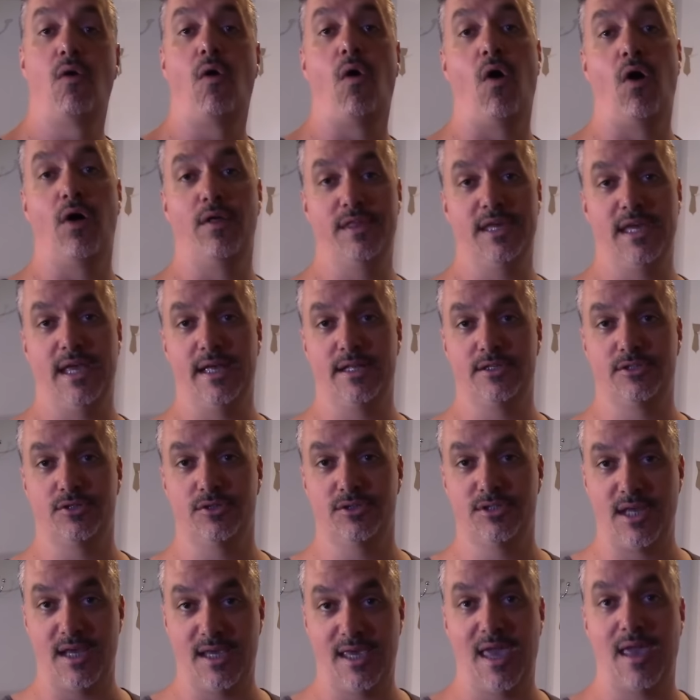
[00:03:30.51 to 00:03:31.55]
all the
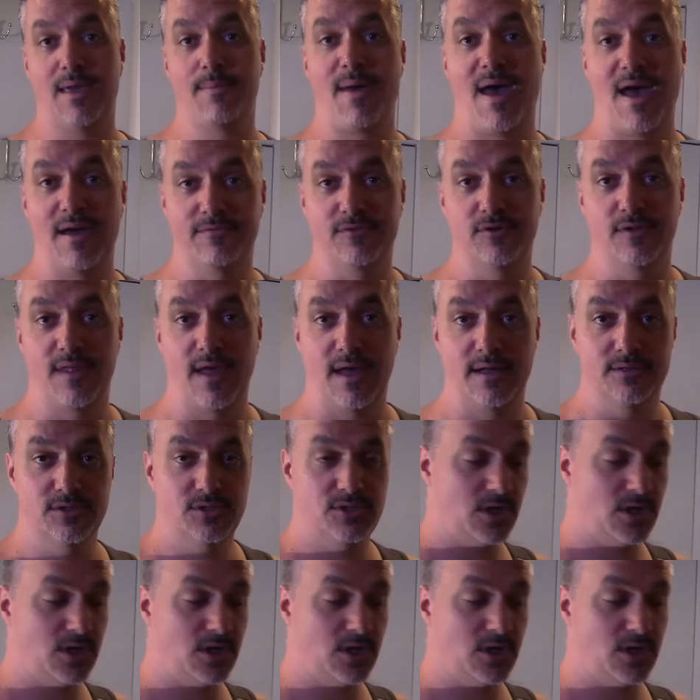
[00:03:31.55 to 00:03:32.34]
answers that came after that.